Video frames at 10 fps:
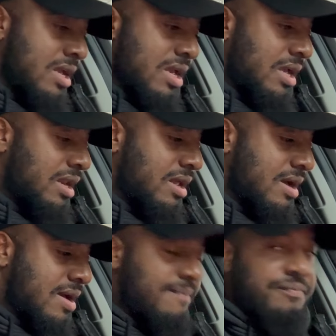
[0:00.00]
and
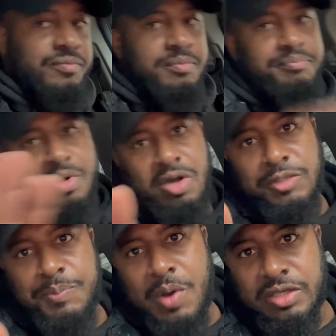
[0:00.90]
um,
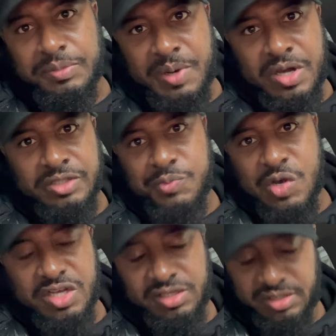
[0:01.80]
pause, pause, pause,
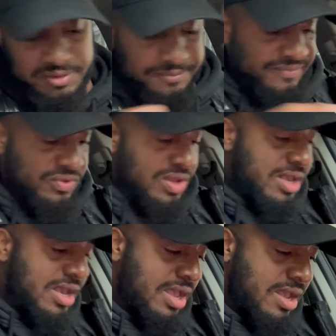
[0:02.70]
pause.
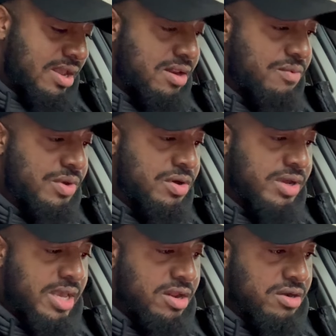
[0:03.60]
And we're
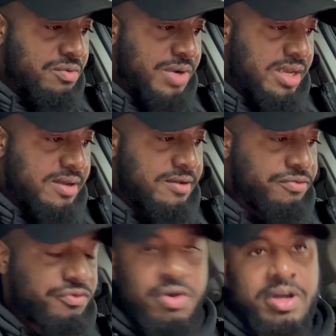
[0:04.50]
gonna get on the way.
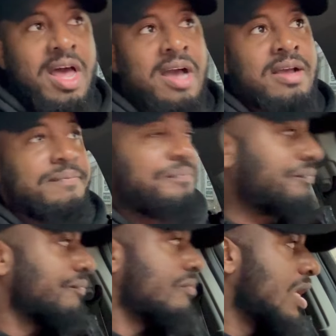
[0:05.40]
Three o'clock,
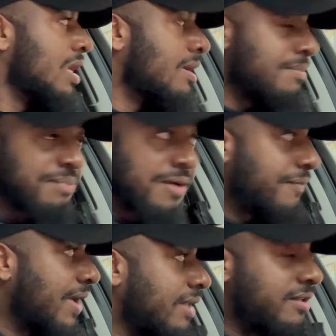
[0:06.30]

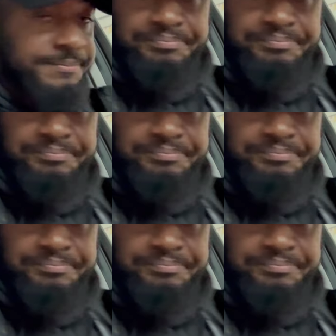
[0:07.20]
perfect.